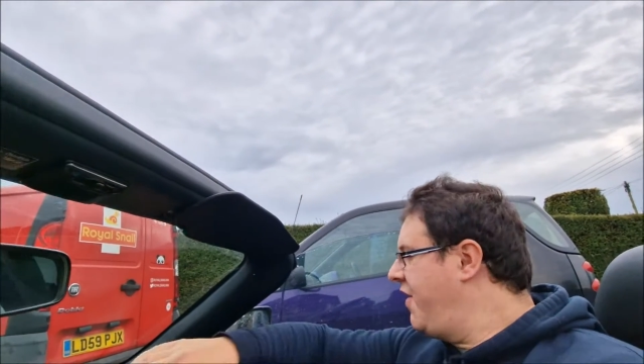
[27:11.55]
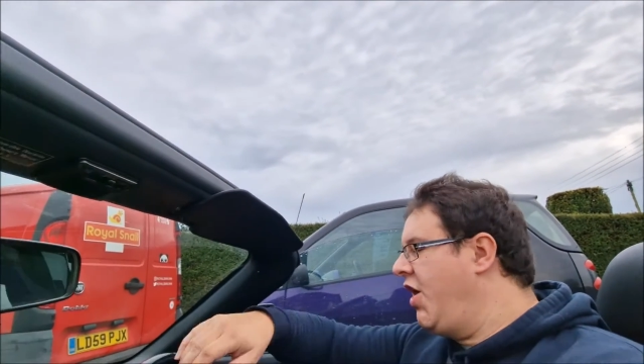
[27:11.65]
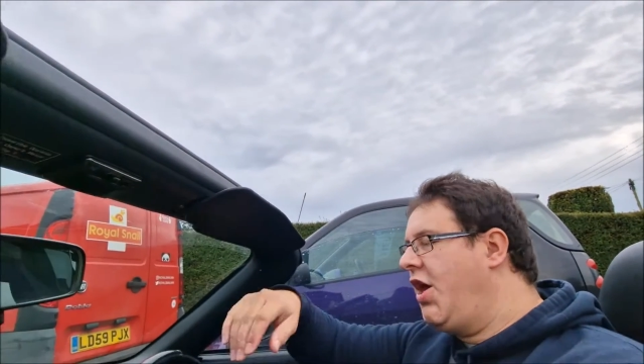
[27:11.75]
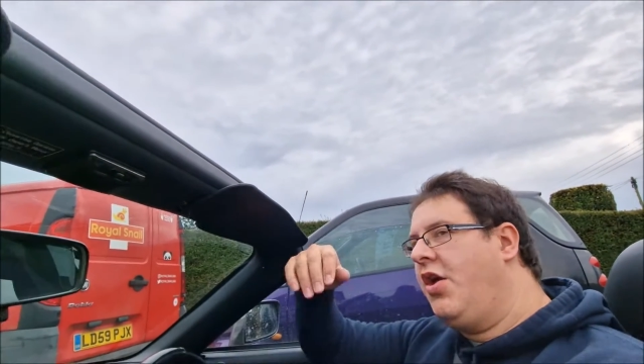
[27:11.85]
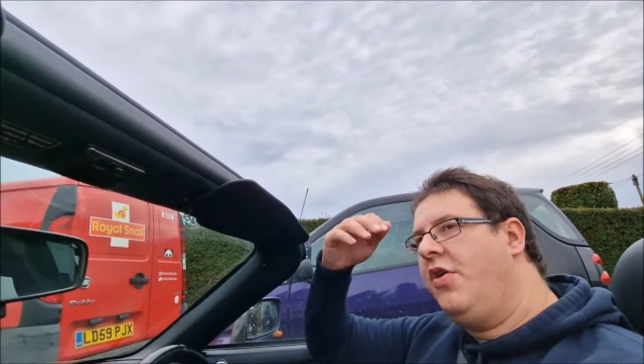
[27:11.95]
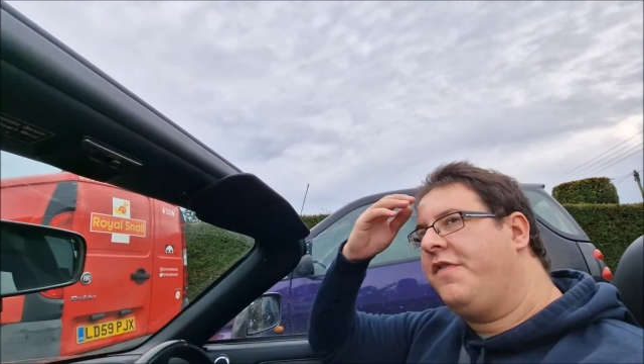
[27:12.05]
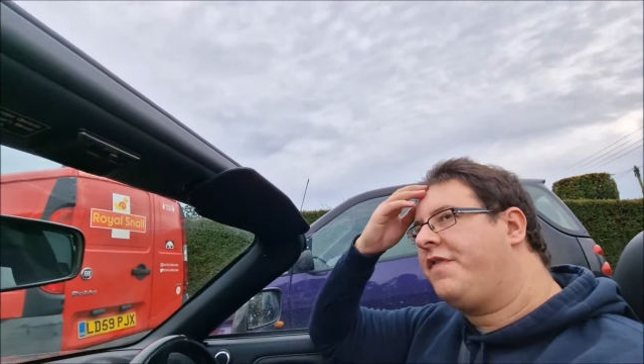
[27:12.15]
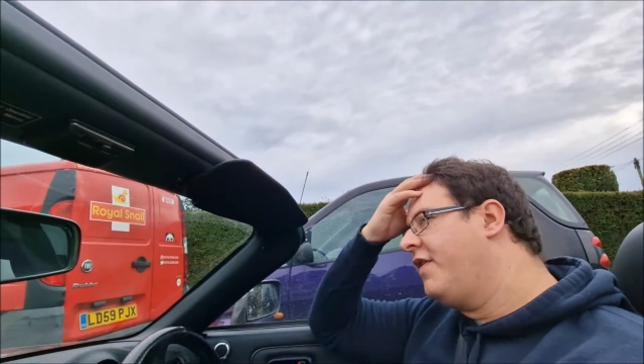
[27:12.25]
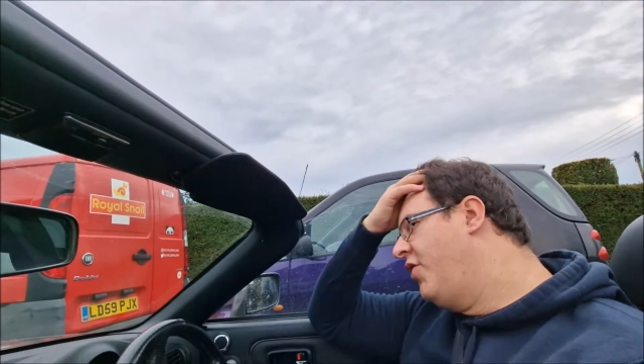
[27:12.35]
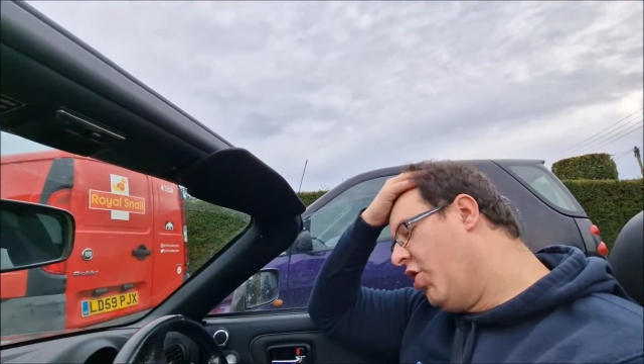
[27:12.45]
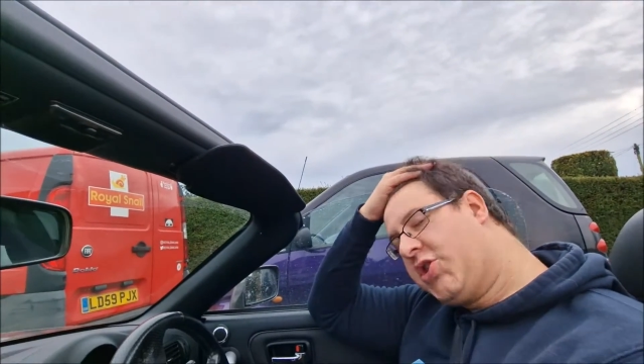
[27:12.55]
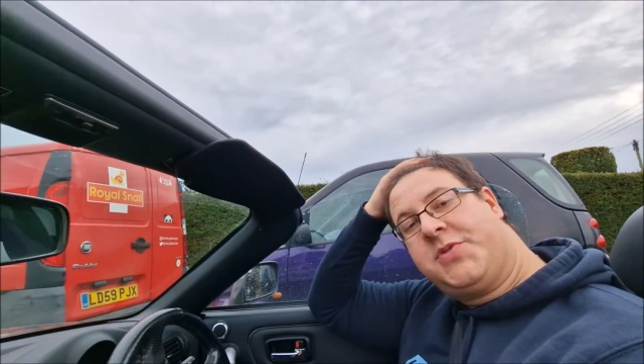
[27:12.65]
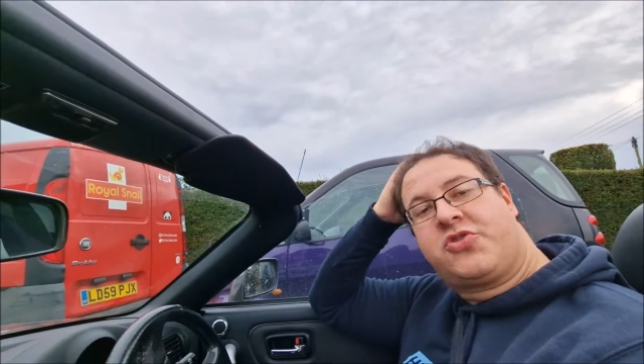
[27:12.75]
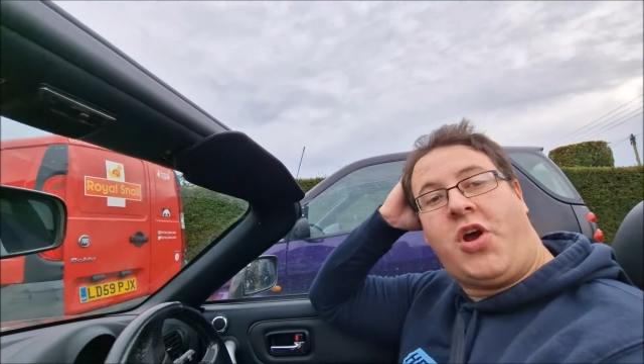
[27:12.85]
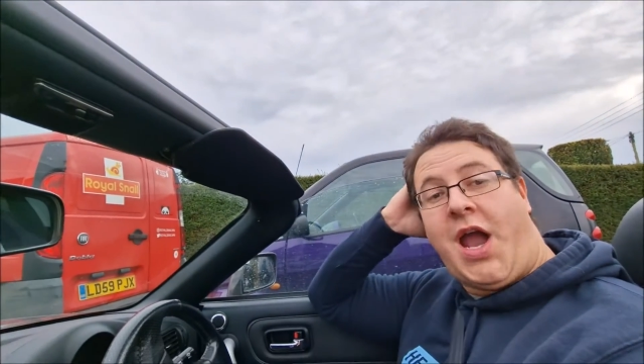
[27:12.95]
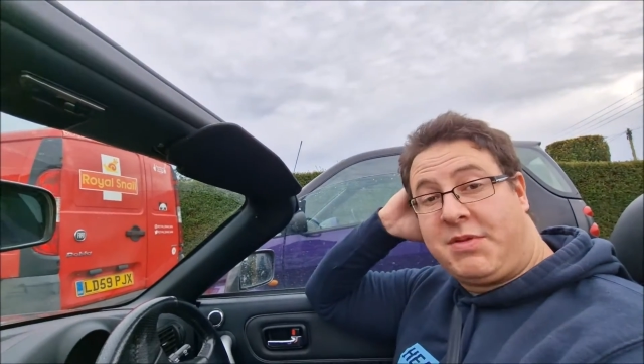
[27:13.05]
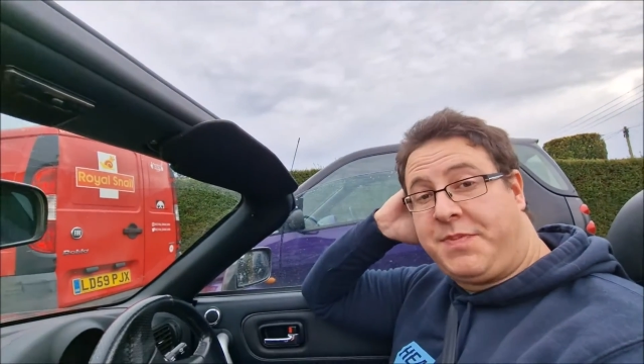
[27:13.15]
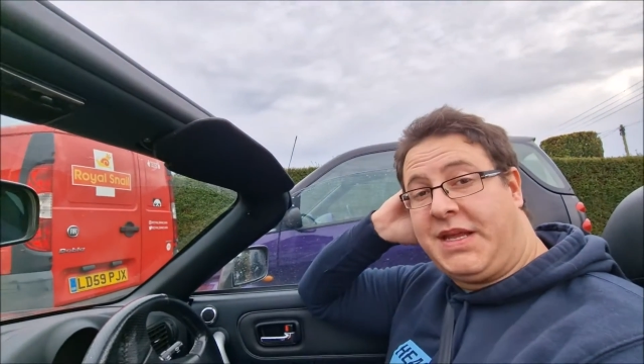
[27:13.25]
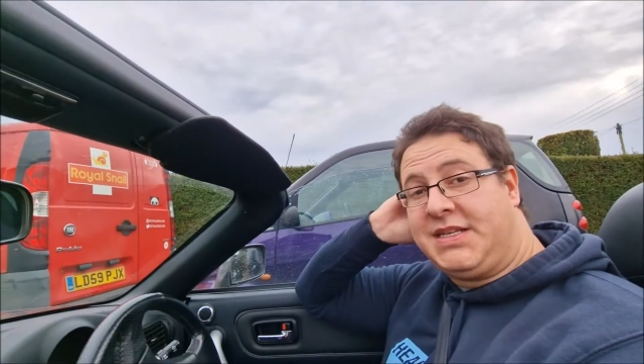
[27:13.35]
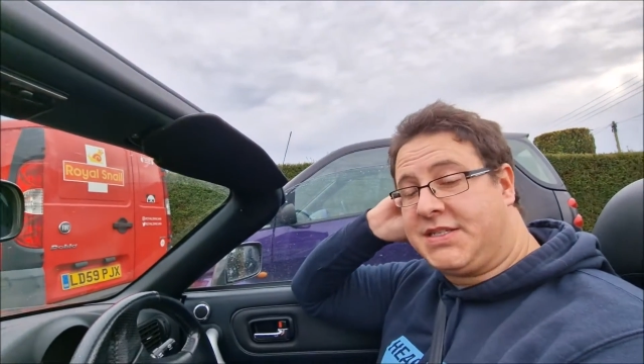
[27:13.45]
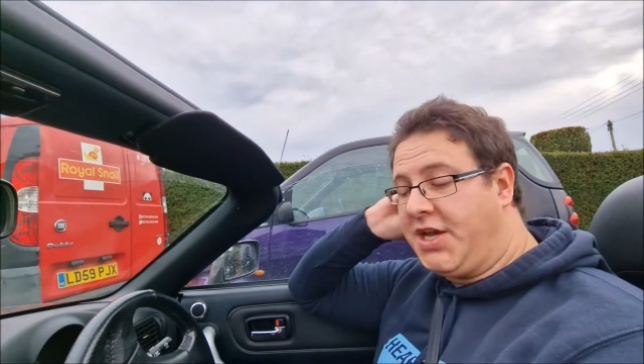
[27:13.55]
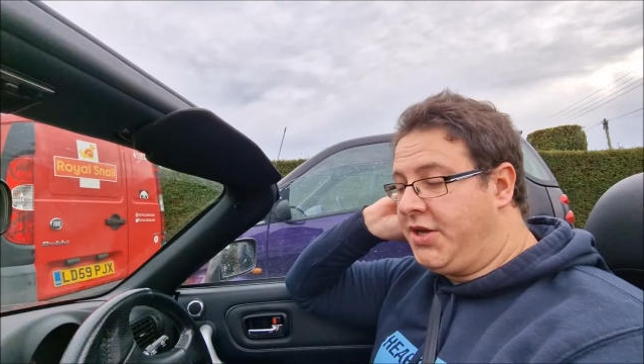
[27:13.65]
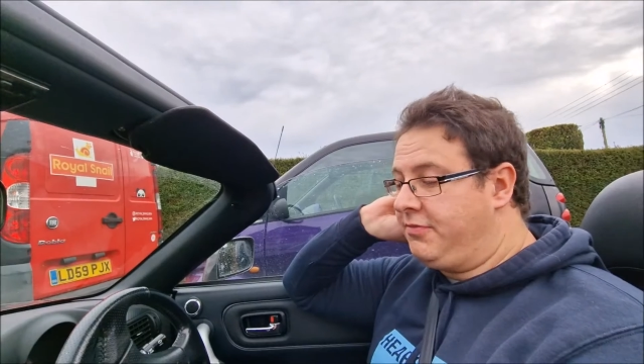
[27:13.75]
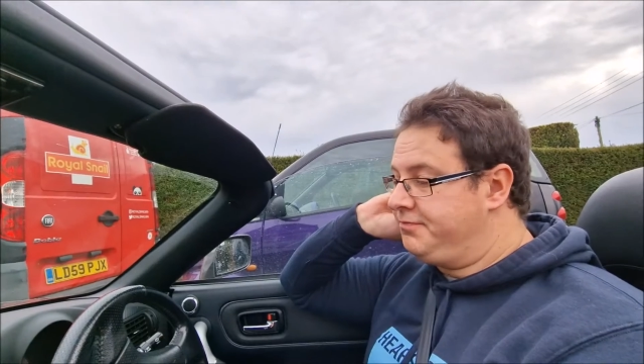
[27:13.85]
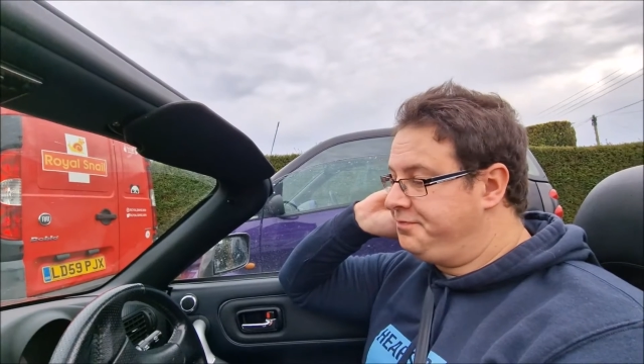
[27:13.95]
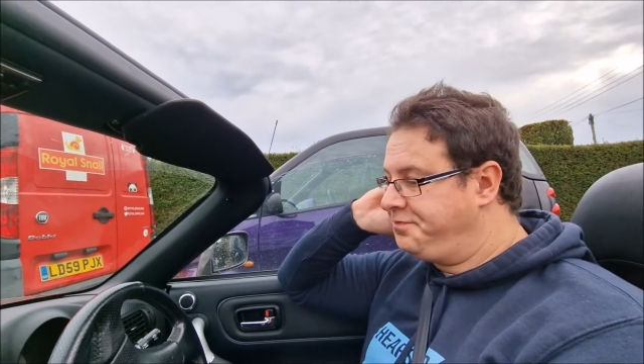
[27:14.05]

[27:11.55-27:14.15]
you've not subscribed, please do.